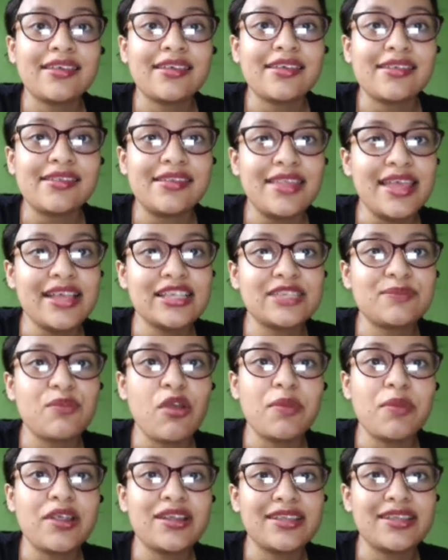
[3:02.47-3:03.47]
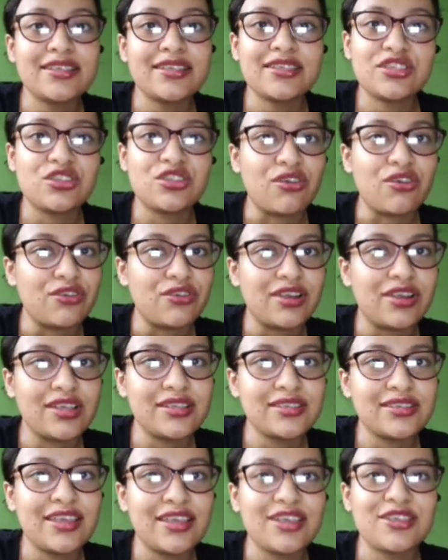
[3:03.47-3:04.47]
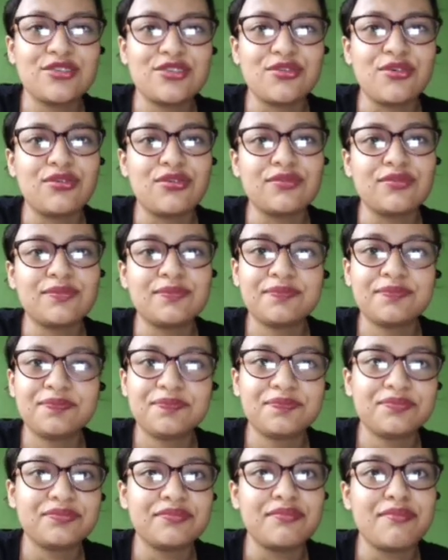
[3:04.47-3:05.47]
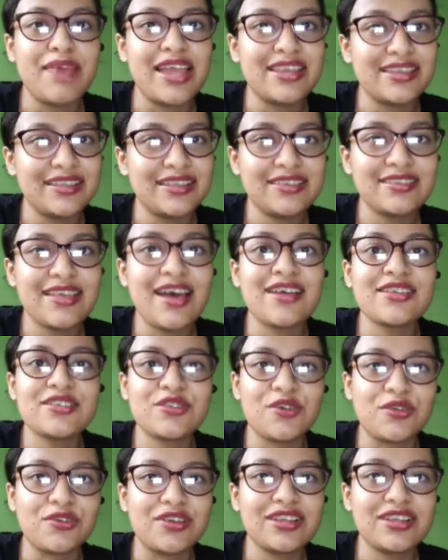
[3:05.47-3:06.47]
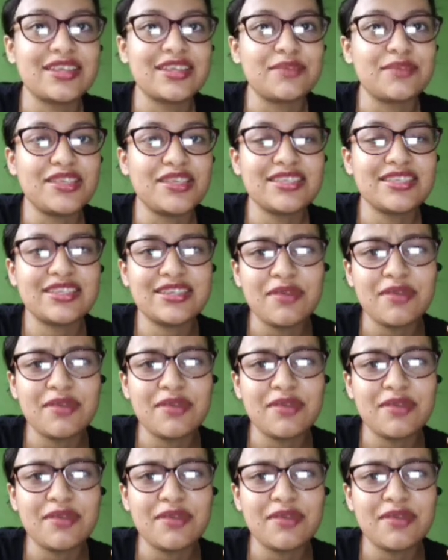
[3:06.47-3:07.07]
Next property is sonorous. So metals are sonorous, that means